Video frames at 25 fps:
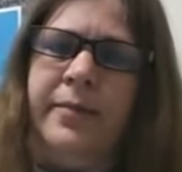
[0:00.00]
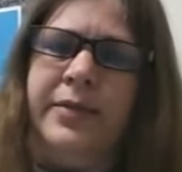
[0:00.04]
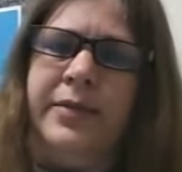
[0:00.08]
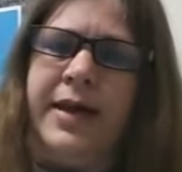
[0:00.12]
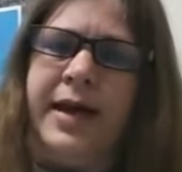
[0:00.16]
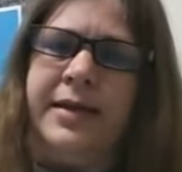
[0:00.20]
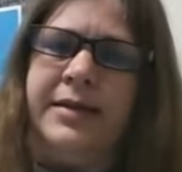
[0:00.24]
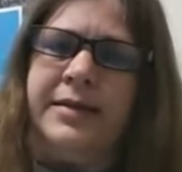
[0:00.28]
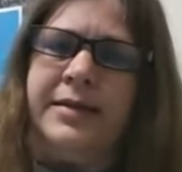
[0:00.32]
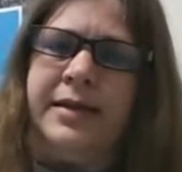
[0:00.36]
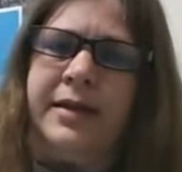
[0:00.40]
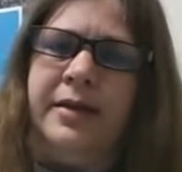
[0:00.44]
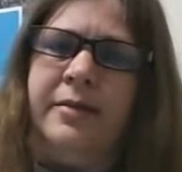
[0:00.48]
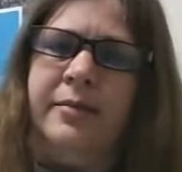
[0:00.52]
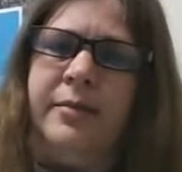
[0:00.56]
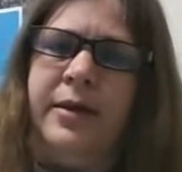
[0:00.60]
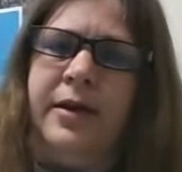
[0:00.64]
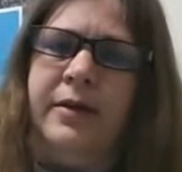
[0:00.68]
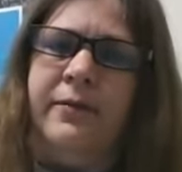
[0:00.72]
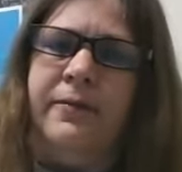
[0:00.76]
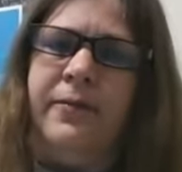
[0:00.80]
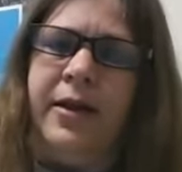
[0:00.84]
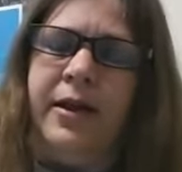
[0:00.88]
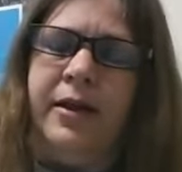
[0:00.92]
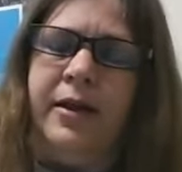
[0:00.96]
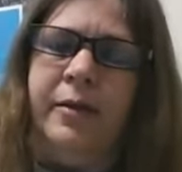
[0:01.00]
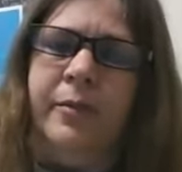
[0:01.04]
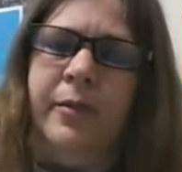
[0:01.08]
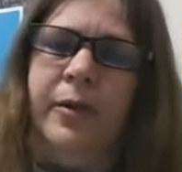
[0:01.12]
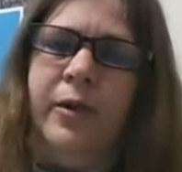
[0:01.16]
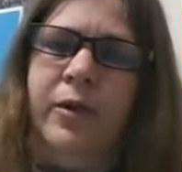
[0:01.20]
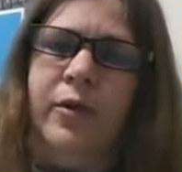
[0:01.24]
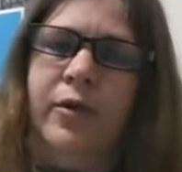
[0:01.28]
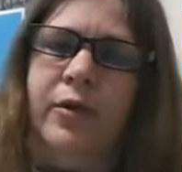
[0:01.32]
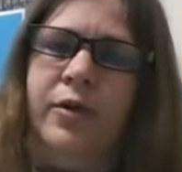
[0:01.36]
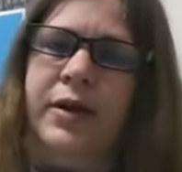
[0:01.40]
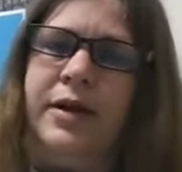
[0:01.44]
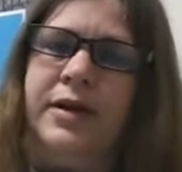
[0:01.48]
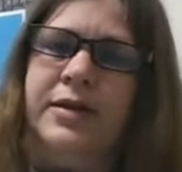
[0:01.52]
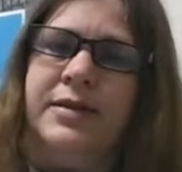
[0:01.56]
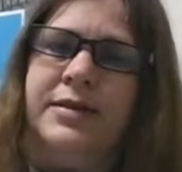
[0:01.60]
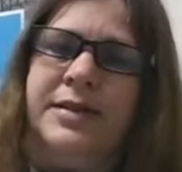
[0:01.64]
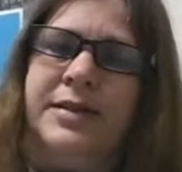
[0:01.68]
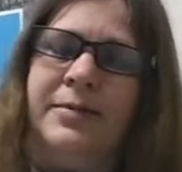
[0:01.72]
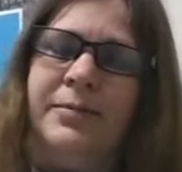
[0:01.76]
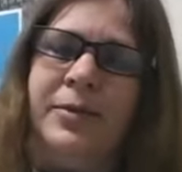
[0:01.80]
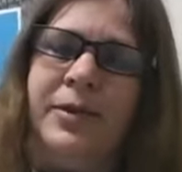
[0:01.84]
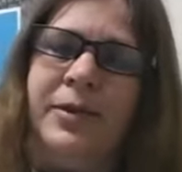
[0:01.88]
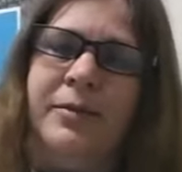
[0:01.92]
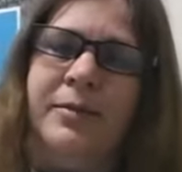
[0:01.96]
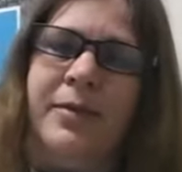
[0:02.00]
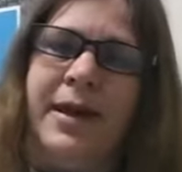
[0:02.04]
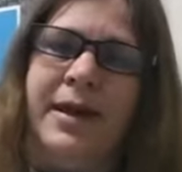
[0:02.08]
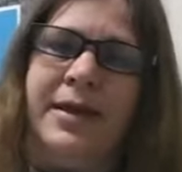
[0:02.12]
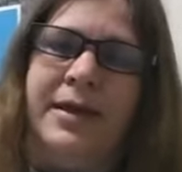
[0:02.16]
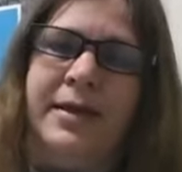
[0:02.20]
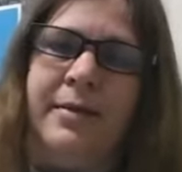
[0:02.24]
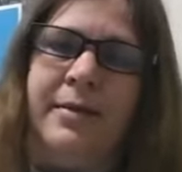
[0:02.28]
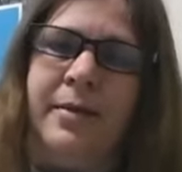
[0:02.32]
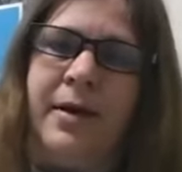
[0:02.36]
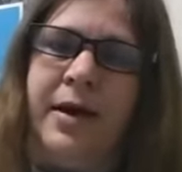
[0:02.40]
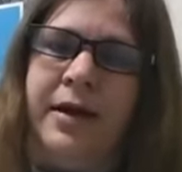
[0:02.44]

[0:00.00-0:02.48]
that's going to be available, or you can simply make them